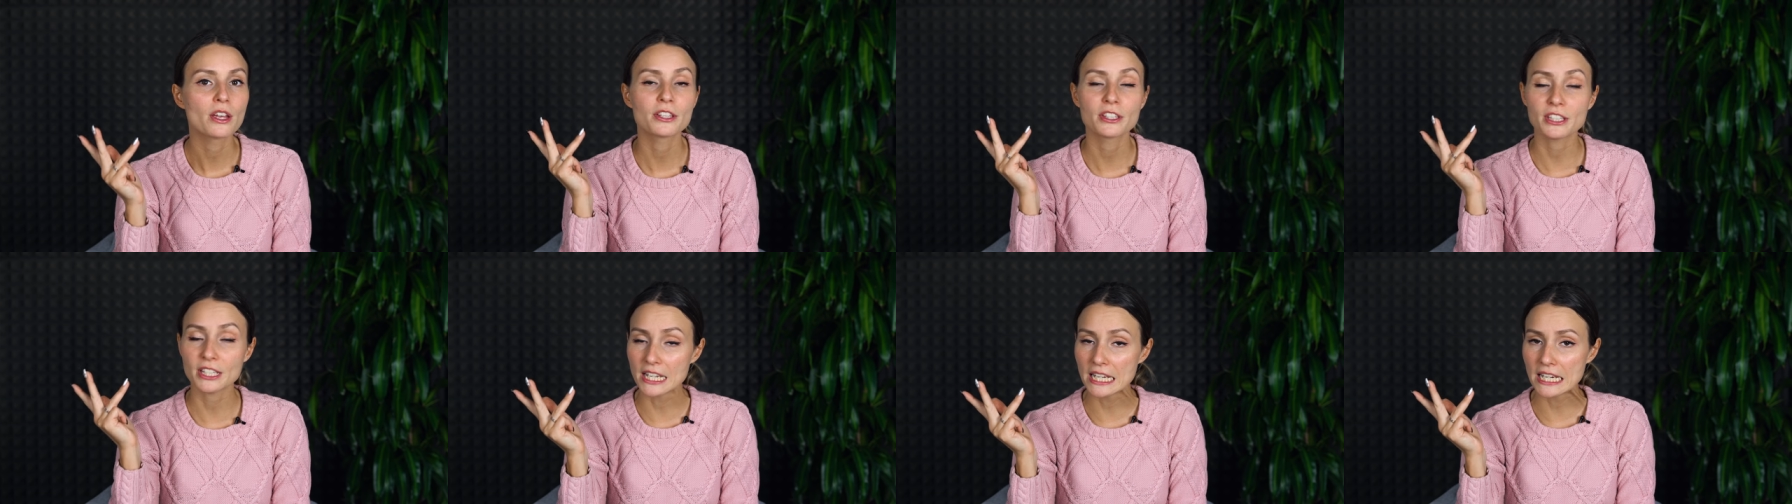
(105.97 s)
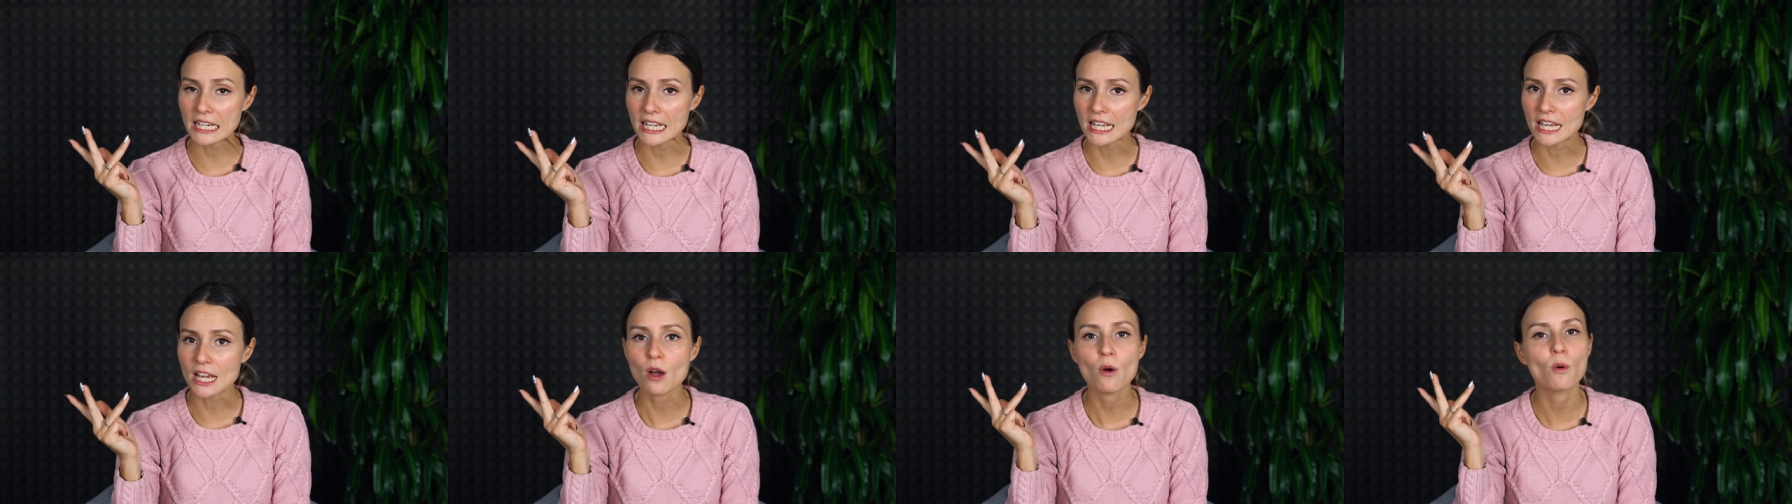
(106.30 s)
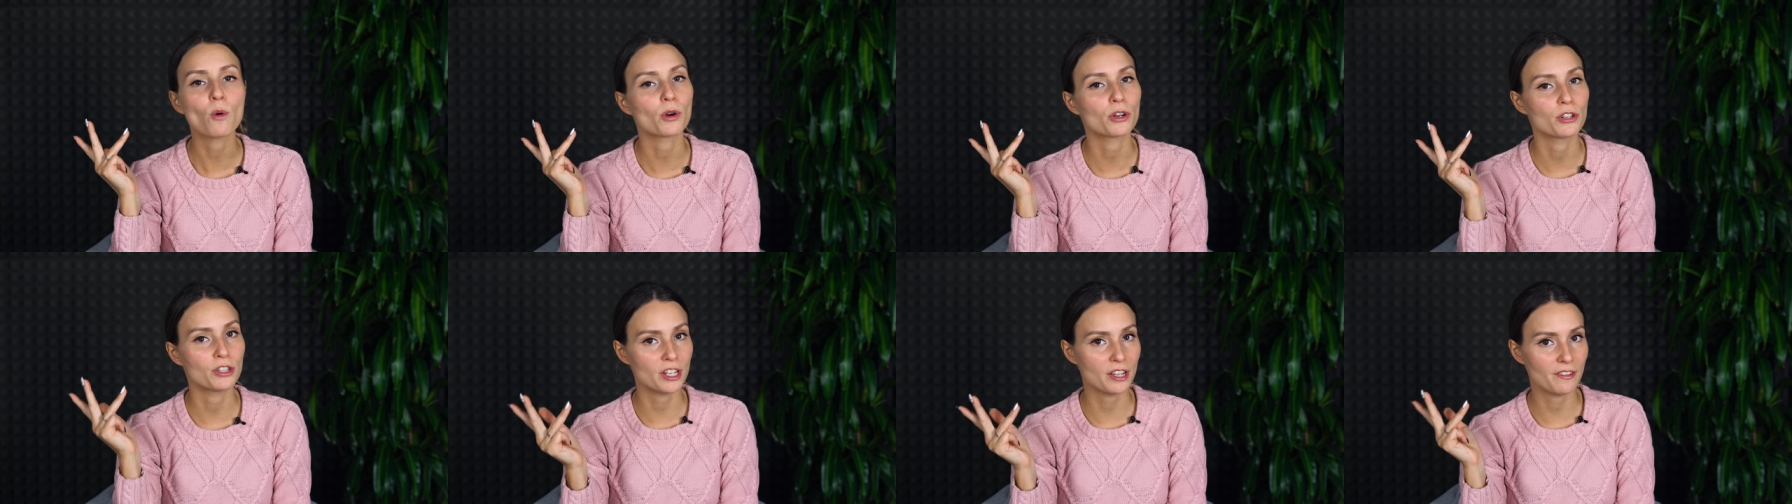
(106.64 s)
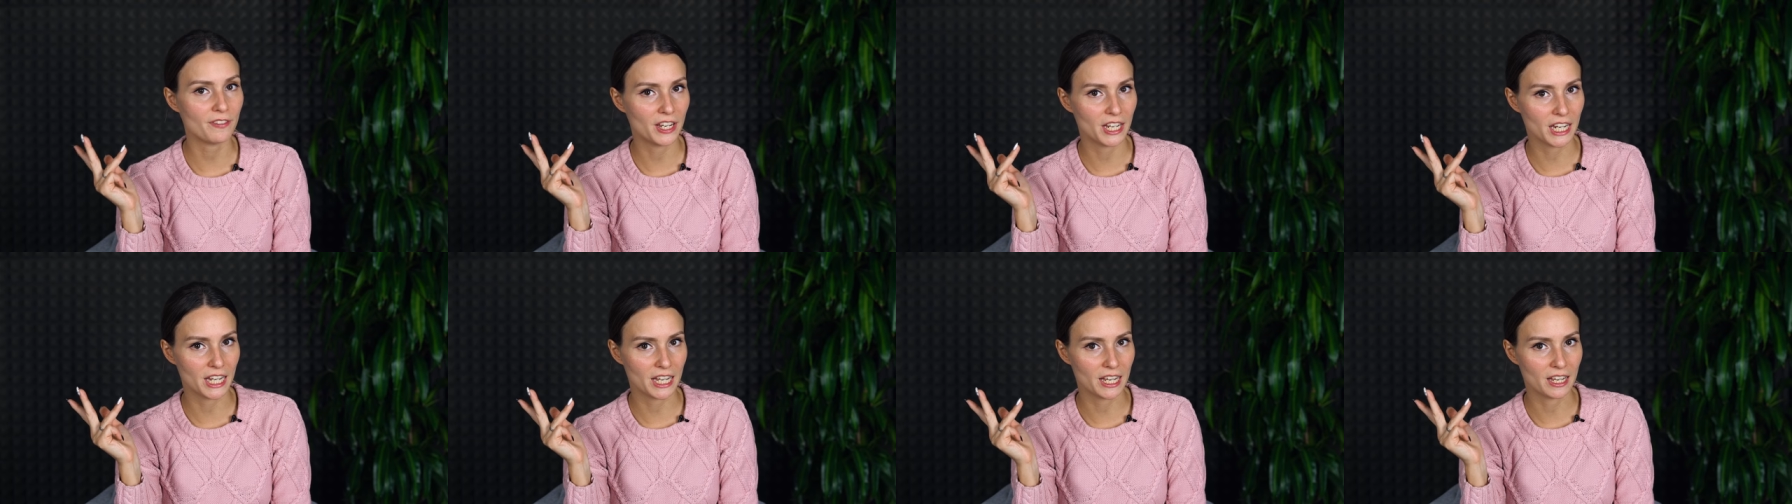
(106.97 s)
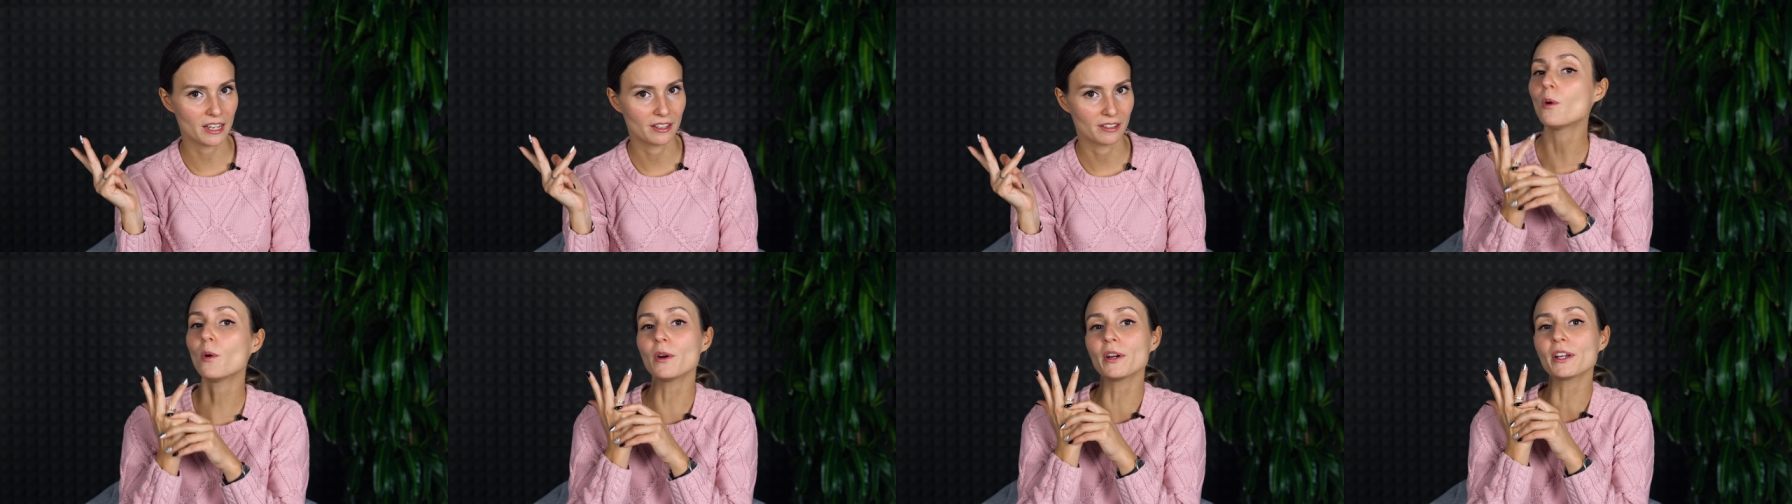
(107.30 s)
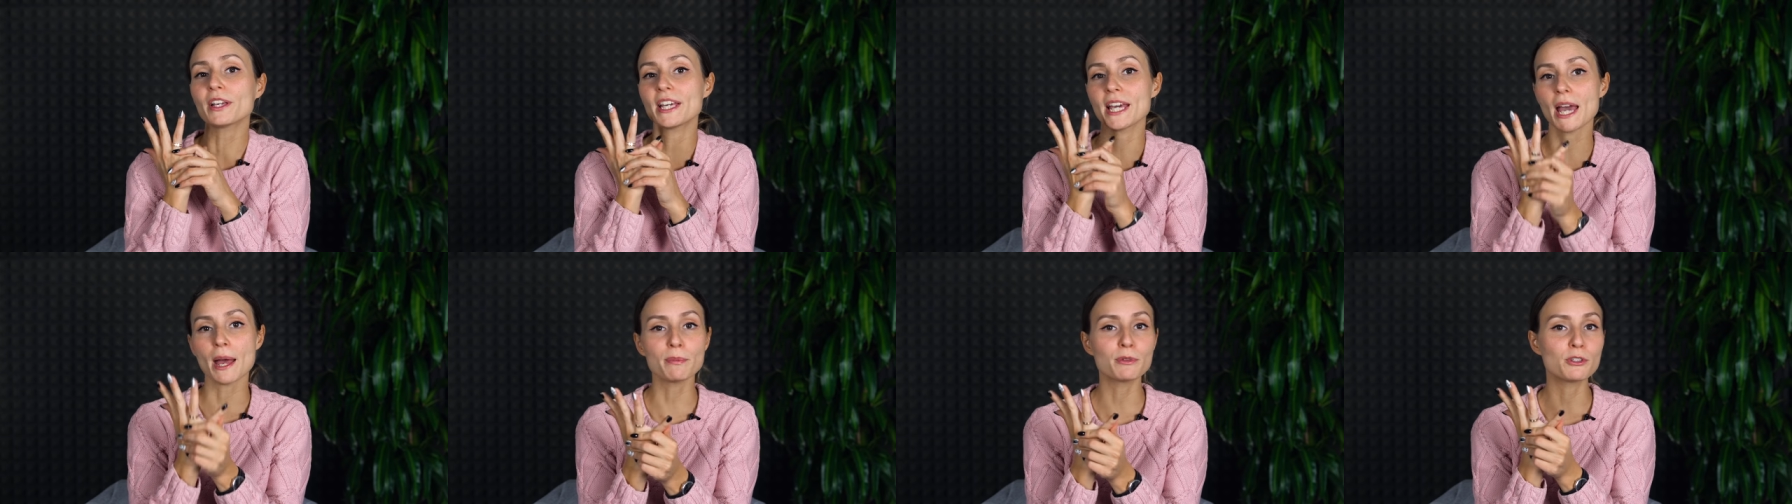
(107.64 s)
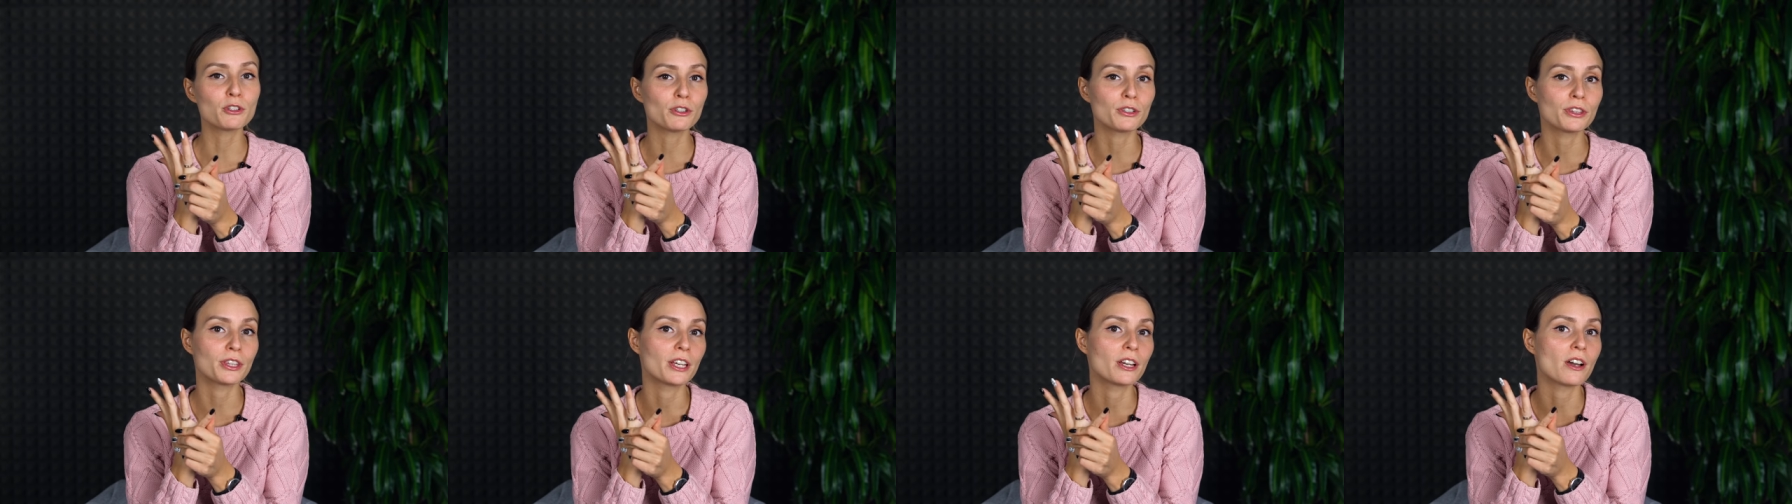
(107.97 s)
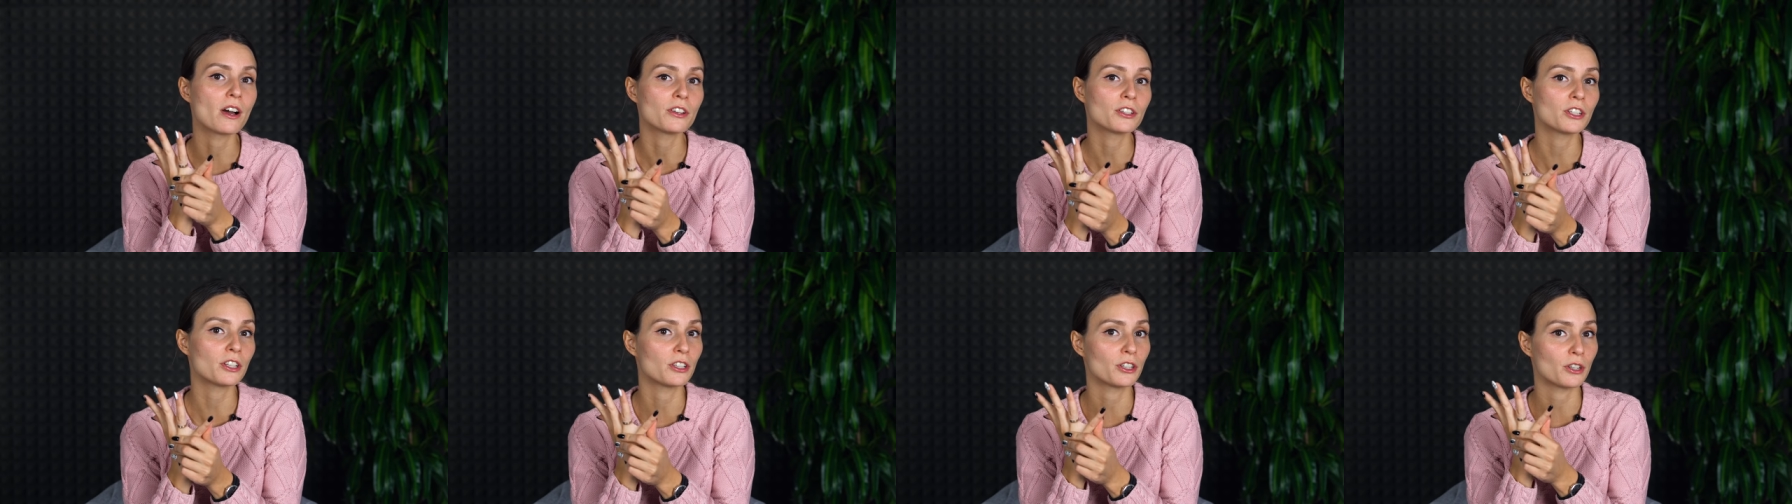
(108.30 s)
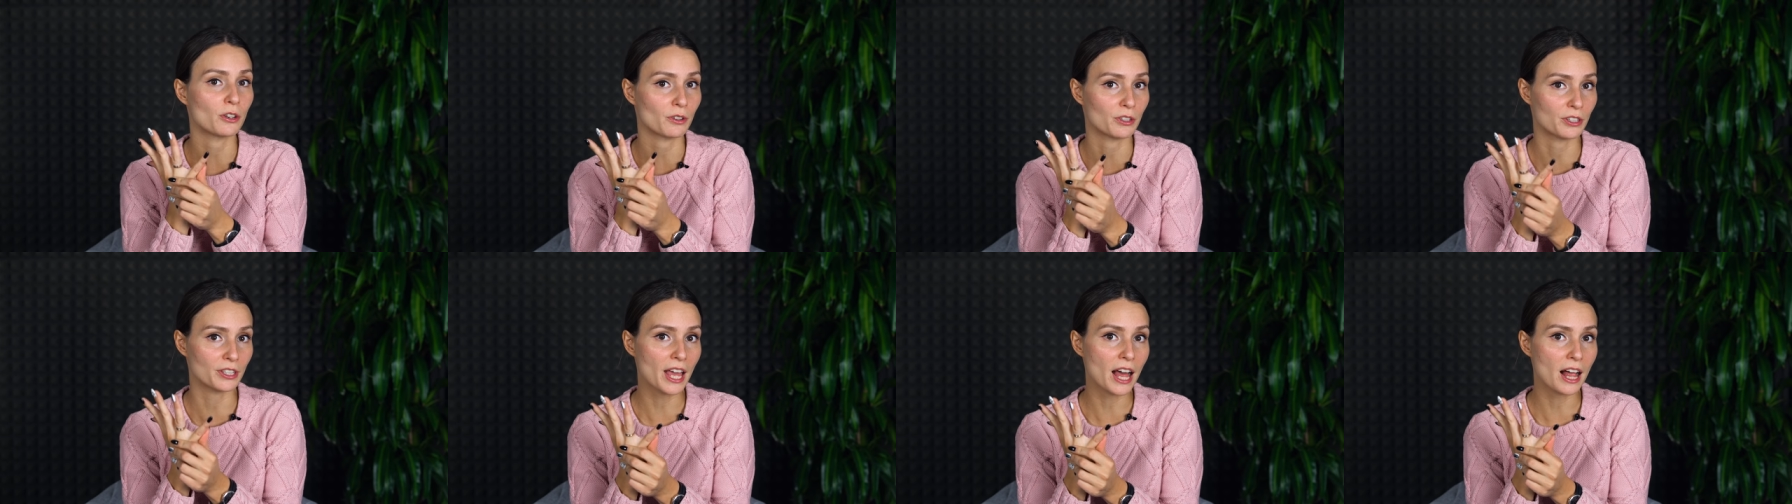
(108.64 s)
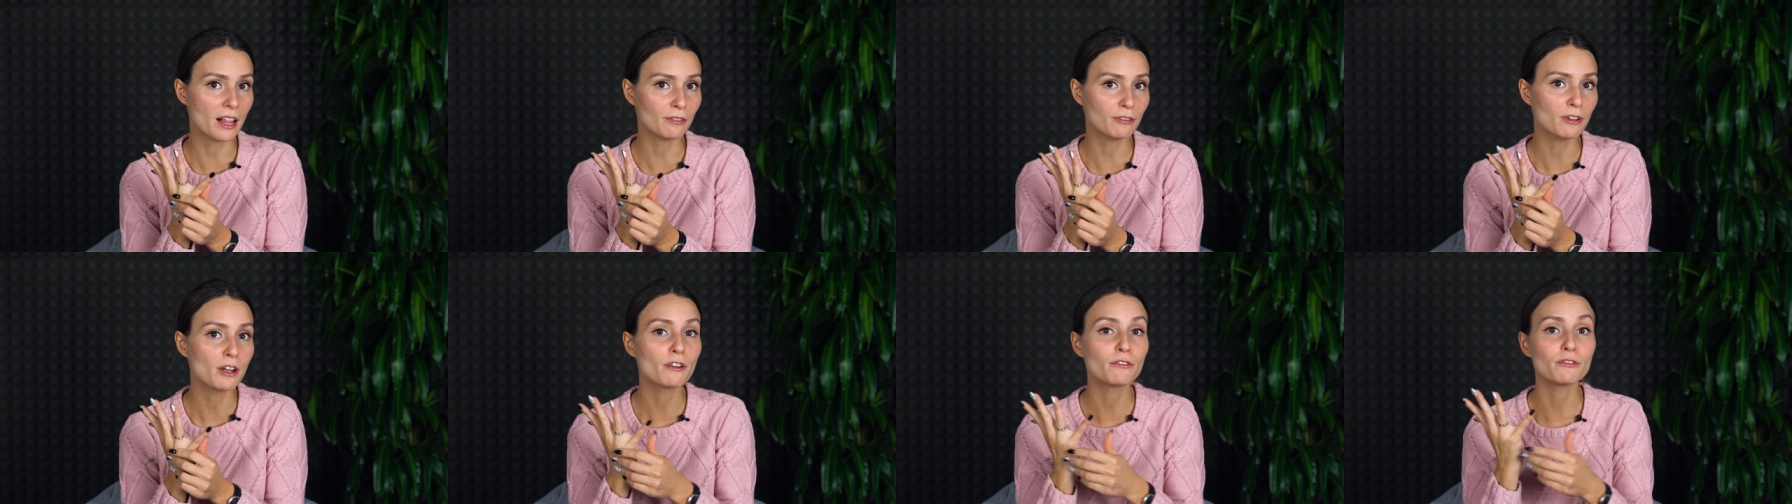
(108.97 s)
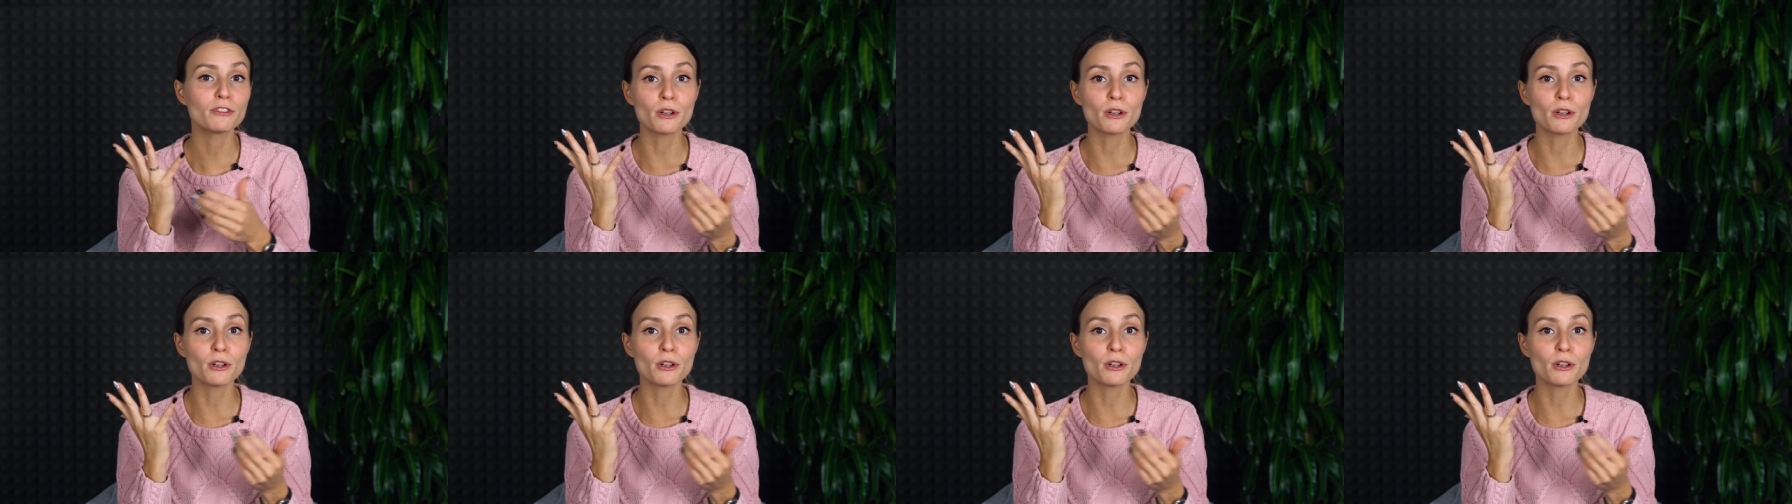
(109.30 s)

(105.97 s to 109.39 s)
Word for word: CD or DVD, or captured the content yourself